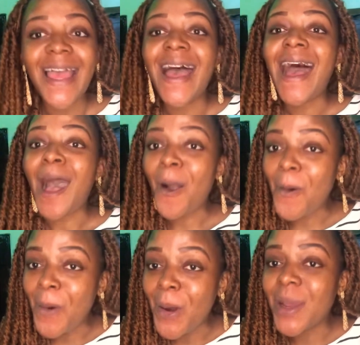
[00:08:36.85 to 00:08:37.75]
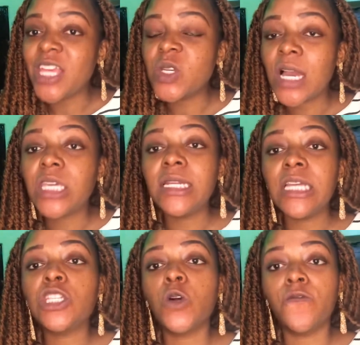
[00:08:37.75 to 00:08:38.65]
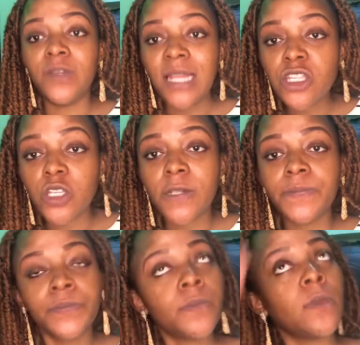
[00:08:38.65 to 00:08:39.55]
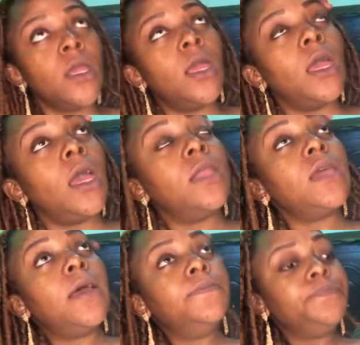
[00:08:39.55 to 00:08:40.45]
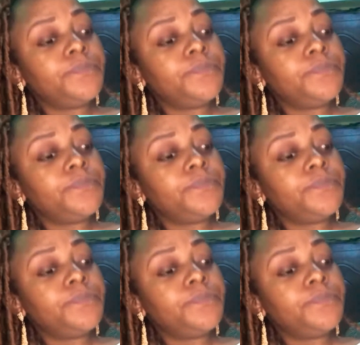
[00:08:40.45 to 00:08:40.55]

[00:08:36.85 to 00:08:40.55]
How well can you calculate your ovulation? And then